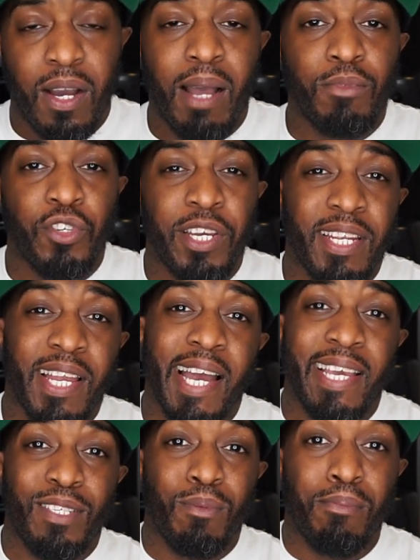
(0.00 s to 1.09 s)
I'm treating it
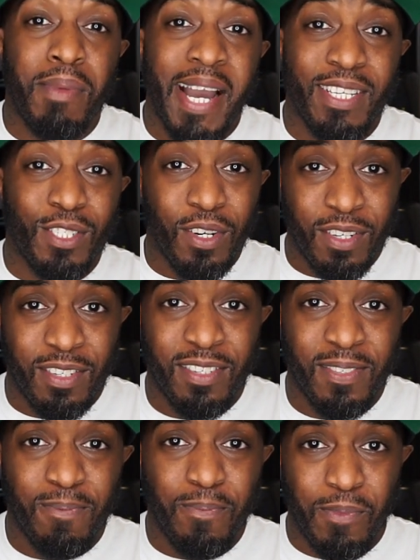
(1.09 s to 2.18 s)
like it's my song.
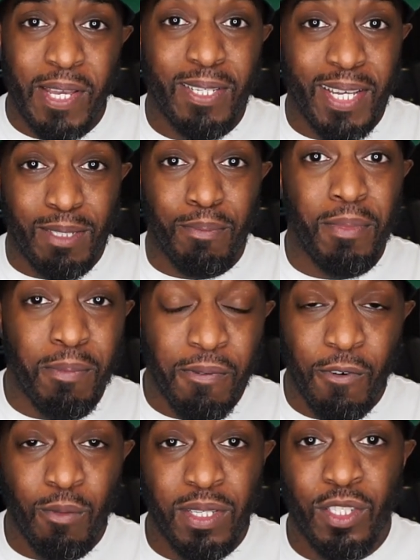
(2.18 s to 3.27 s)
That's me performing.